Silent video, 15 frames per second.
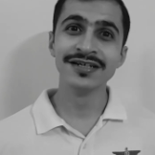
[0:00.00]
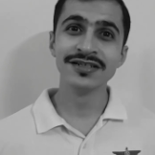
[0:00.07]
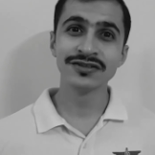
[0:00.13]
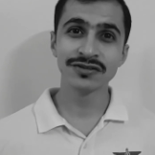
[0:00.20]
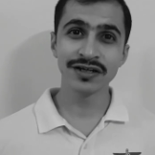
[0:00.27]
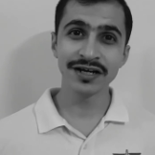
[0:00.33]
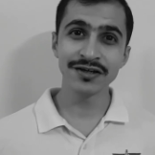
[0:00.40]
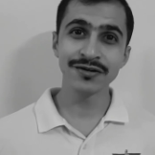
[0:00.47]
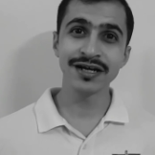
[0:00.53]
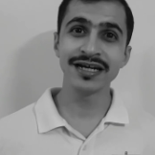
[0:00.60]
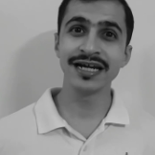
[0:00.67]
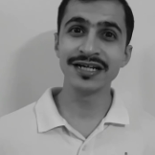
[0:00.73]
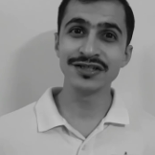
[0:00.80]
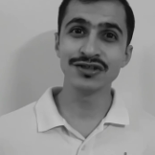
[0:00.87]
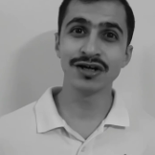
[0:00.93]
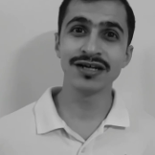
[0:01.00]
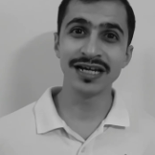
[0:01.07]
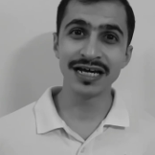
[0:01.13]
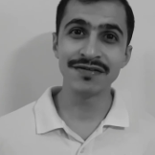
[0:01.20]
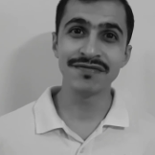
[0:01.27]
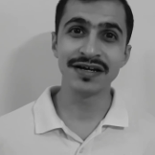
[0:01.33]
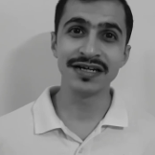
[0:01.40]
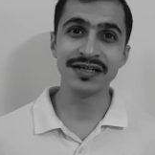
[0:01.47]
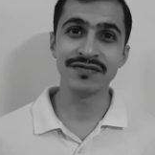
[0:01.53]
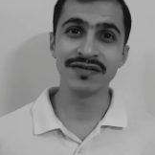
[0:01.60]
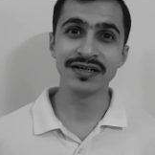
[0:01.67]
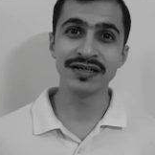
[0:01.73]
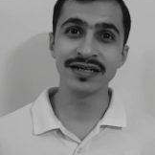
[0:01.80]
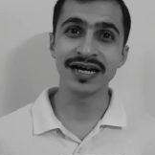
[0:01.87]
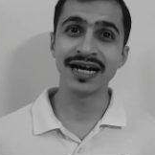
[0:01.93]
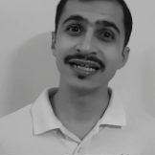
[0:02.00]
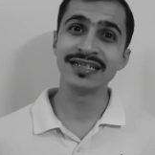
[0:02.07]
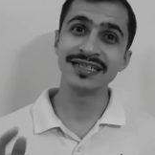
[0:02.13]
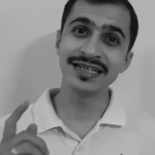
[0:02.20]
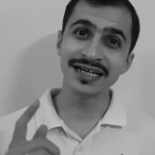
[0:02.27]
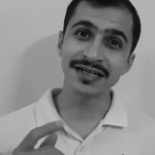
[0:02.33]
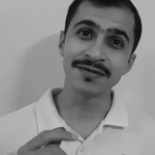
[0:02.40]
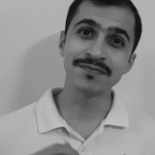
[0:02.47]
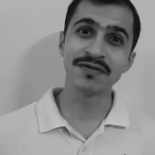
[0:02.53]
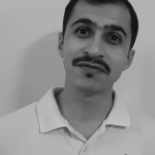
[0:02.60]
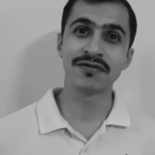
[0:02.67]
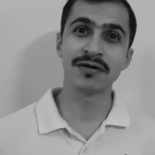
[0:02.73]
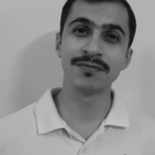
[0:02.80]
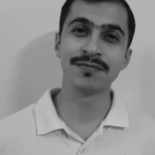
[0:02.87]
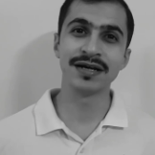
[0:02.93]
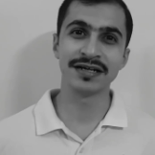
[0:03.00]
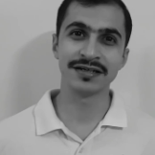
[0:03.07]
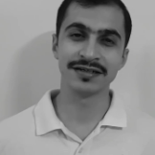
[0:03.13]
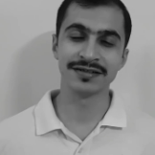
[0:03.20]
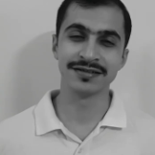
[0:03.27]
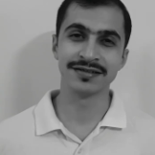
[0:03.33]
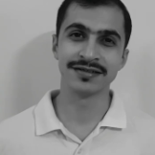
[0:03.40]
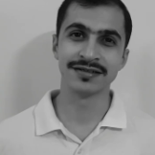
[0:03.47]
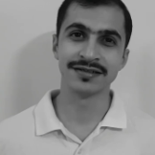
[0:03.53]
so that you can enjoy life anyway and yet perform better.